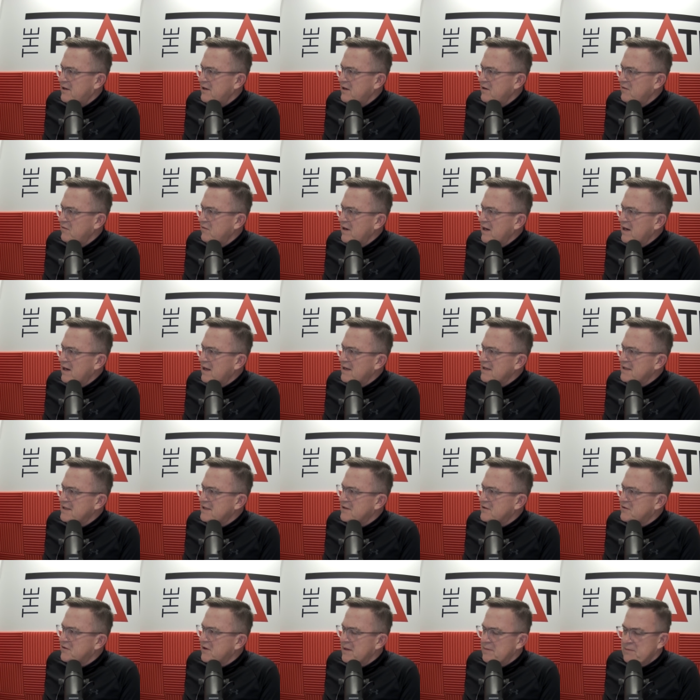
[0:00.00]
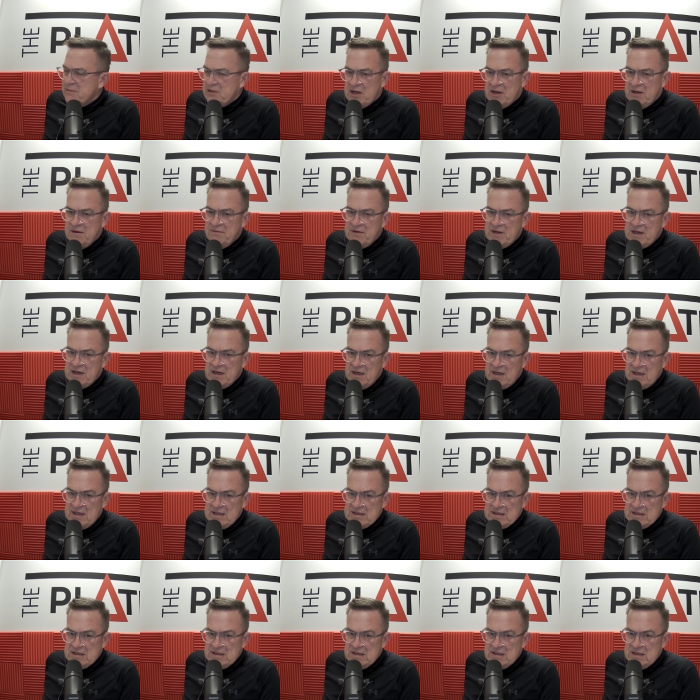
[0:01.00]
do you realise the dream's over,
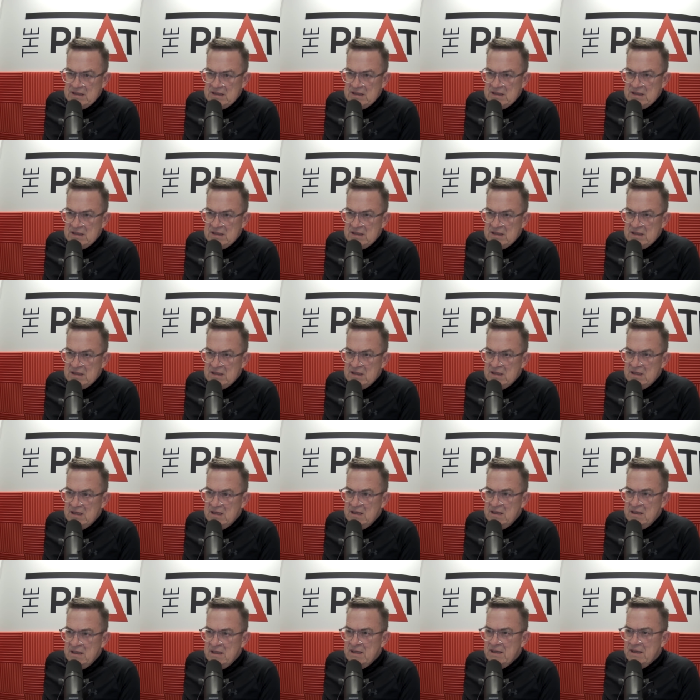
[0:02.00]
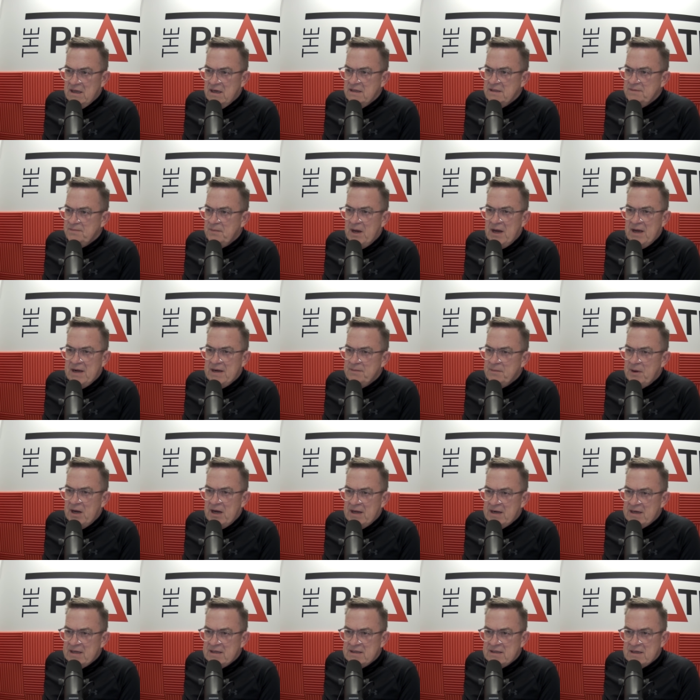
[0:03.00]
guys? That those minor
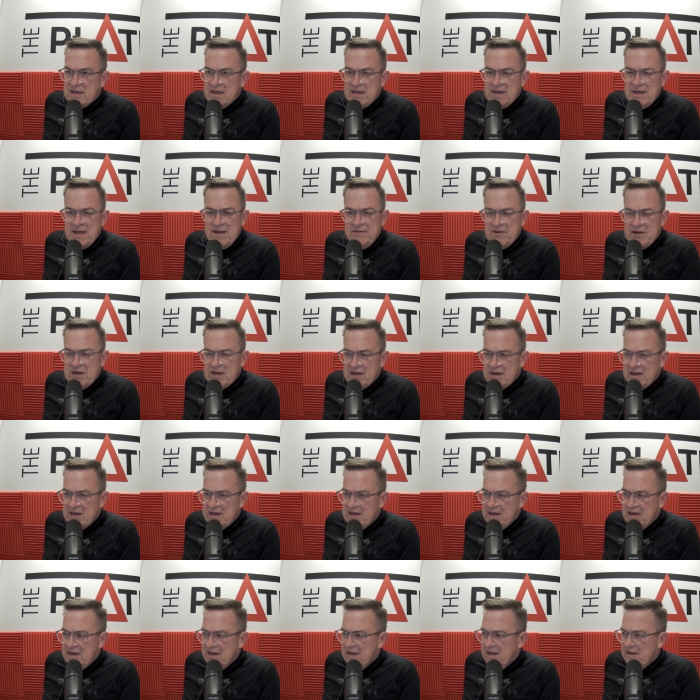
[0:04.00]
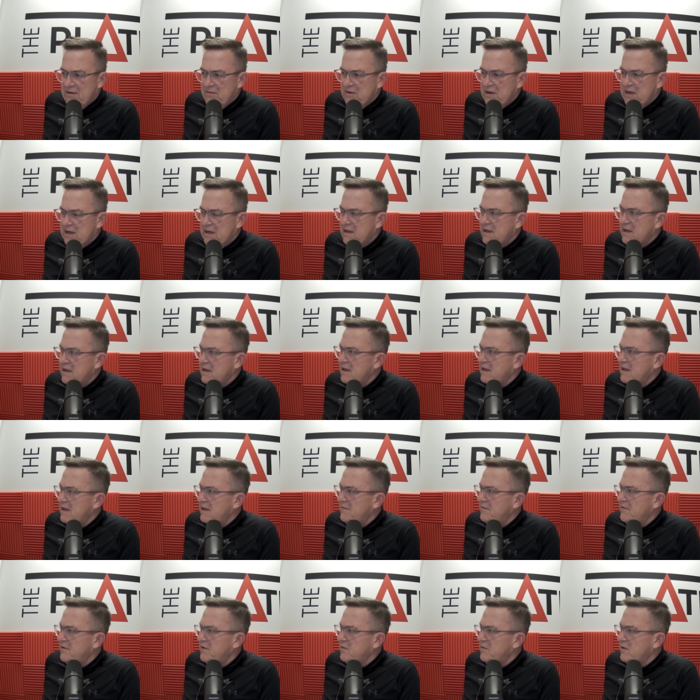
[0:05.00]
miners are never going to get anywhere.
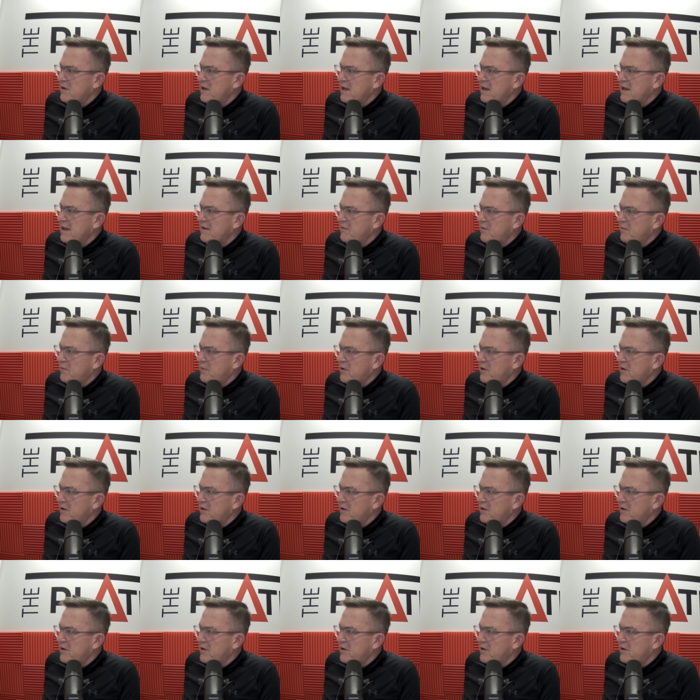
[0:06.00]
If you want to have a